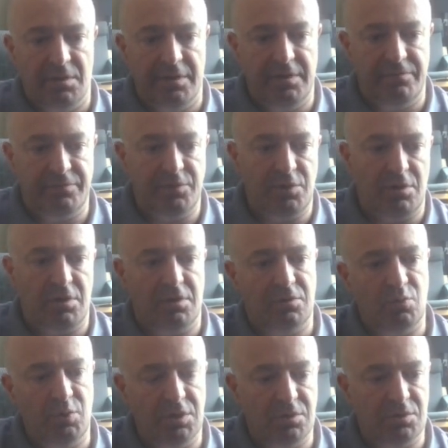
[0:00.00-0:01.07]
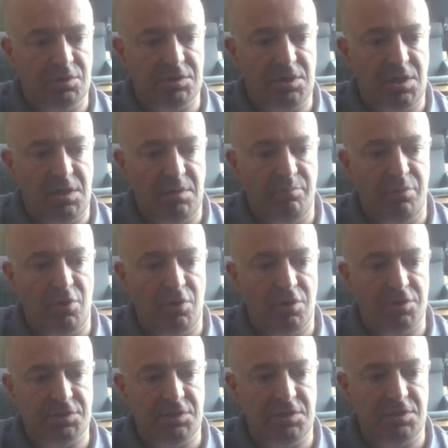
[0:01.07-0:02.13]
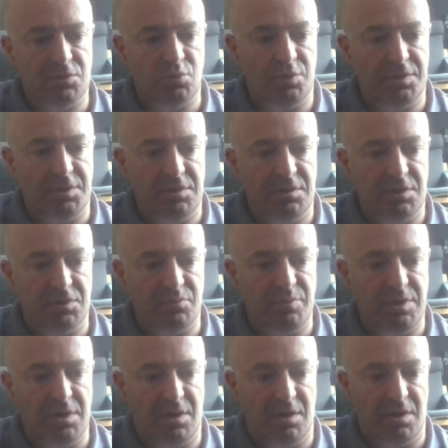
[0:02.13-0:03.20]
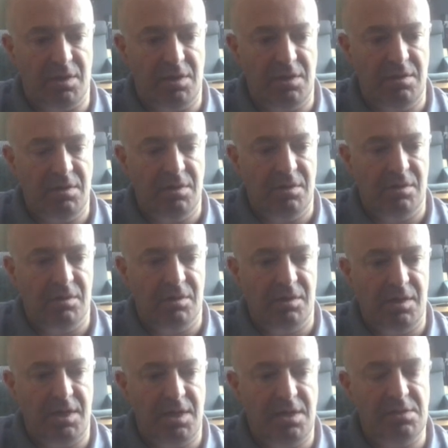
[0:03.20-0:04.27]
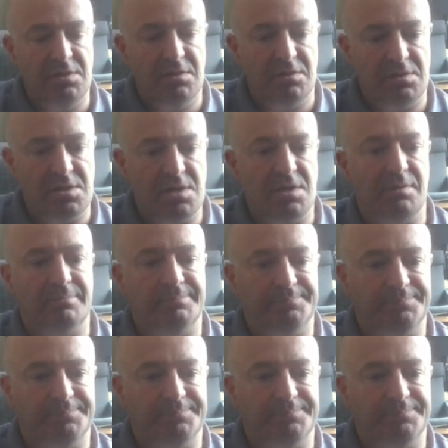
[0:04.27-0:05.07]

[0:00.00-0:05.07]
If not, we could say boxes with index bi add D.